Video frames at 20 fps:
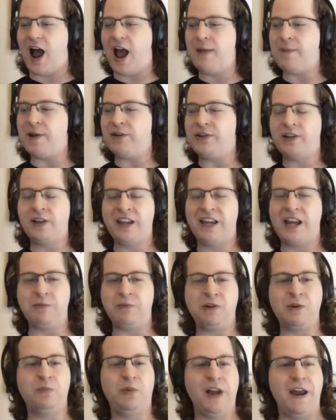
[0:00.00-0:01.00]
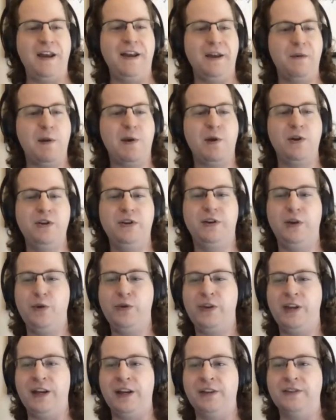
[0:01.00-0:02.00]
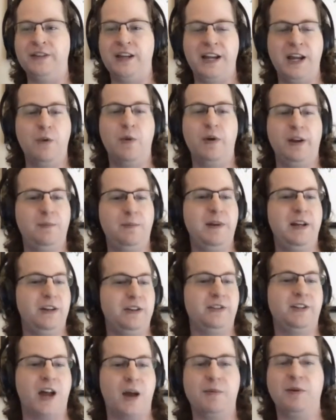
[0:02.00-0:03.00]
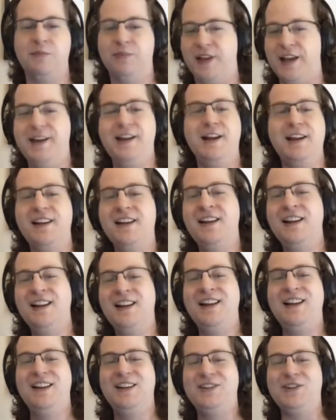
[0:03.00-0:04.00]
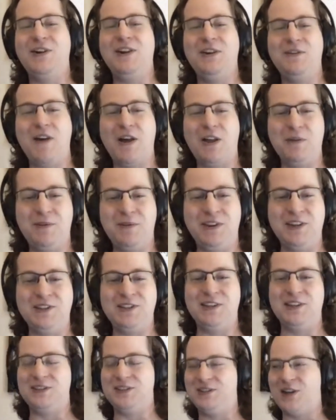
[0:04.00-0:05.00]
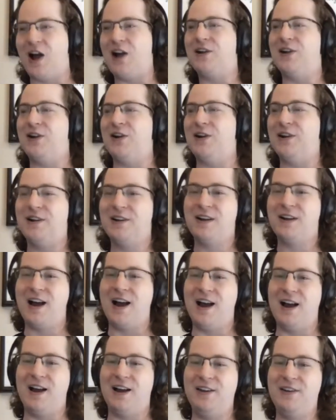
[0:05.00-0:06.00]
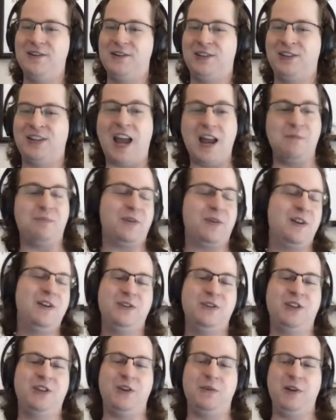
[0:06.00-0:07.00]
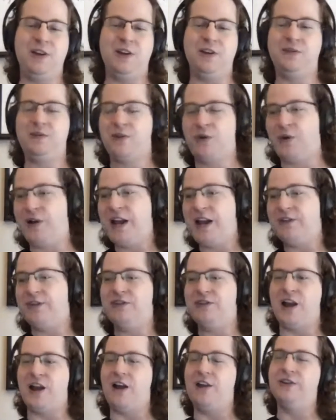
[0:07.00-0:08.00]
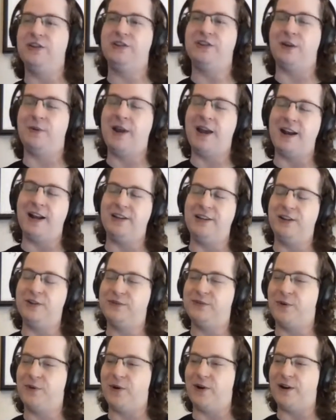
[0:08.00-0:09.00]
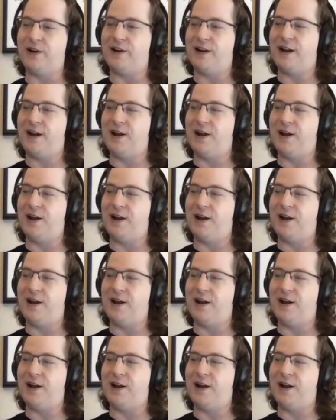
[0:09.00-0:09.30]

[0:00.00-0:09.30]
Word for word: I basically kept complaining we couldn't do things, and he wanted me to stop complaining. Hmm. so he developed this this Docker uh, type so that we could create these challenges that we had ideas for.